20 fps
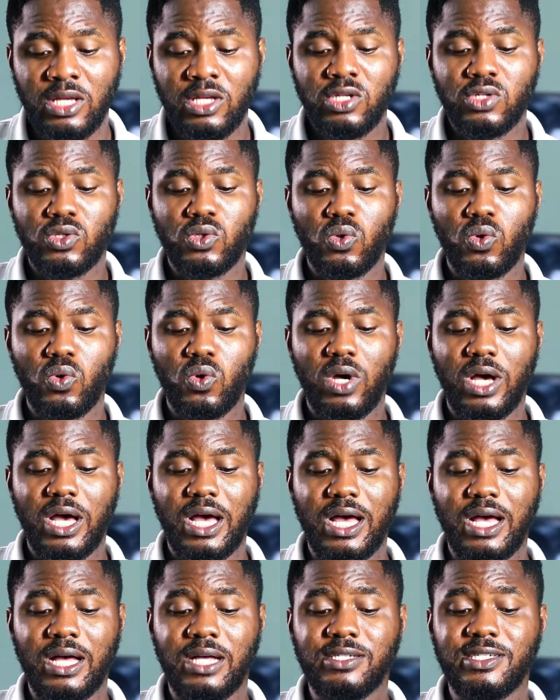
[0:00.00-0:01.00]
So
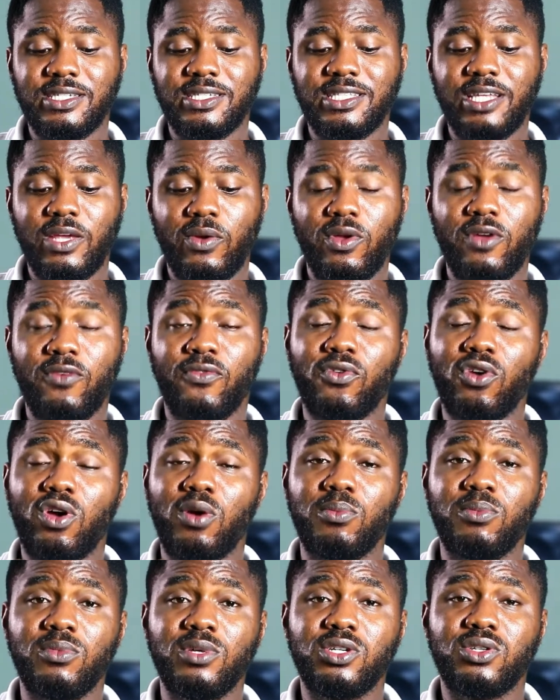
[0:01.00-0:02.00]
stay away
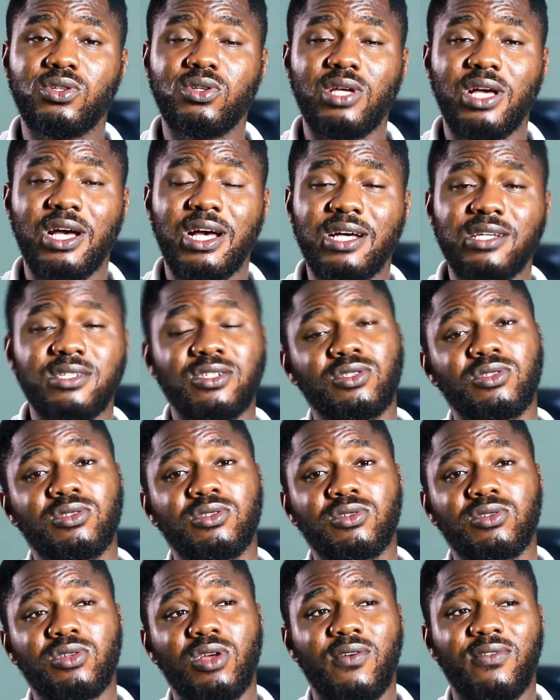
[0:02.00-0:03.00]
from
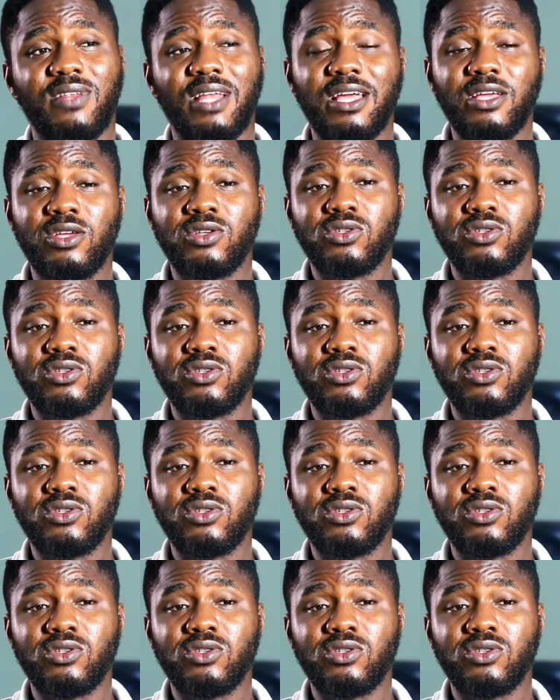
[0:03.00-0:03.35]
stuff like